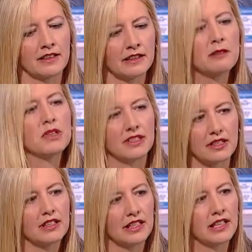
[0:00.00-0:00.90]

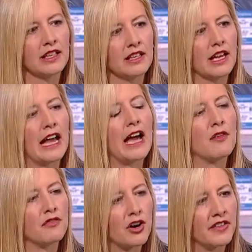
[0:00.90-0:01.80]
limited in how
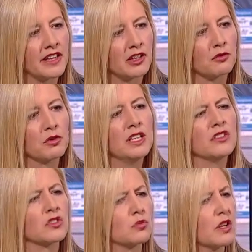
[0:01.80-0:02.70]
far they can
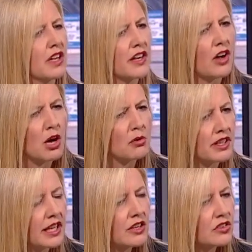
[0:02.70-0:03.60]
reach, what kind of
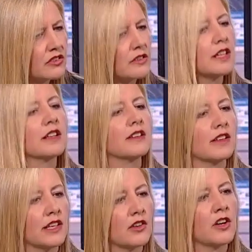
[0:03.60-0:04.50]
obligations they can
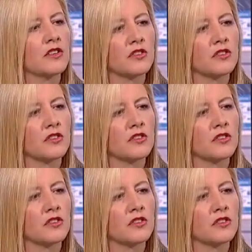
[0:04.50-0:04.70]
take on.